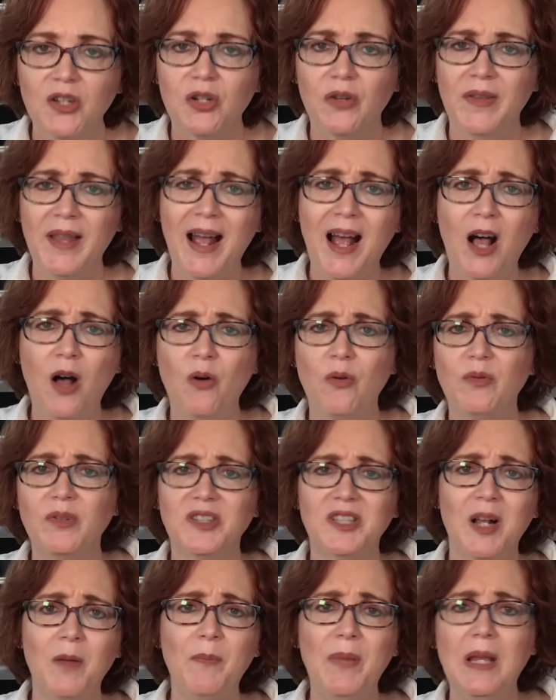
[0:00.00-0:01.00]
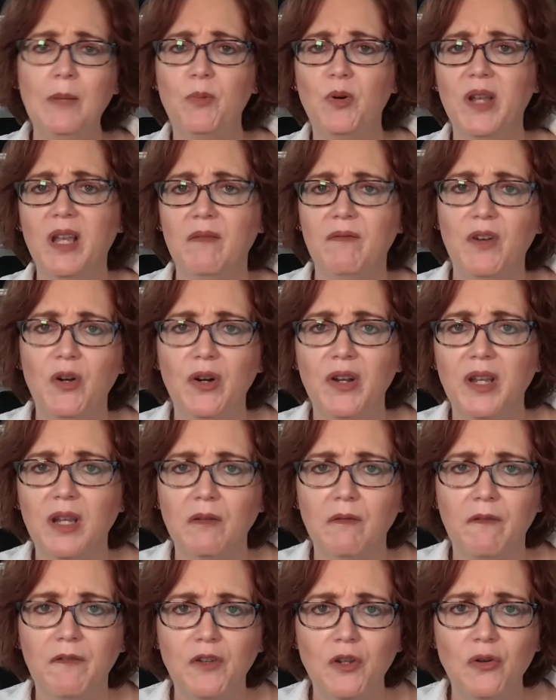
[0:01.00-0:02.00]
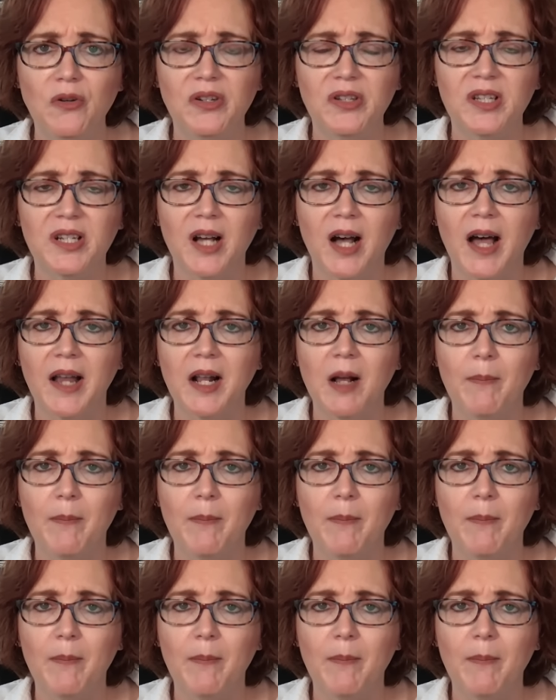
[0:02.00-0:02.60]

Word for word: So now mm-hmm. some people get very confused, Scott,